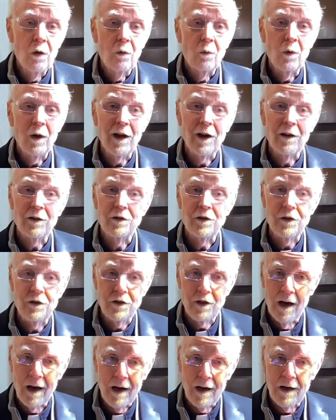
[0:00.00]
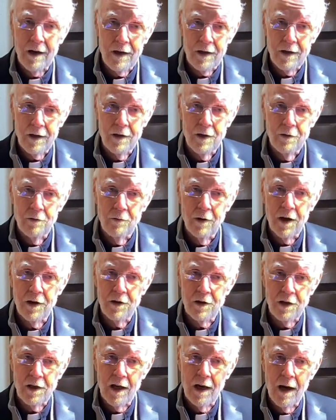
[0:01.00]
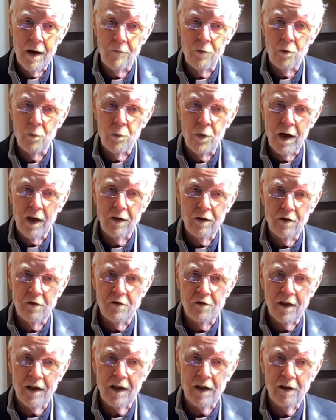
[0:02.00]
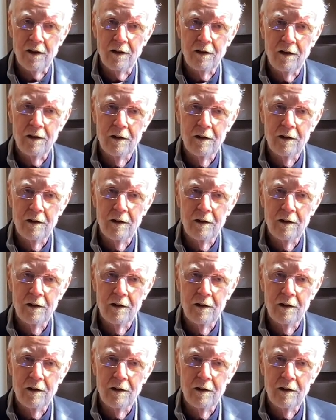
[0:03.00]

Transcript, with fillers: We are to die rather than ever break the seal.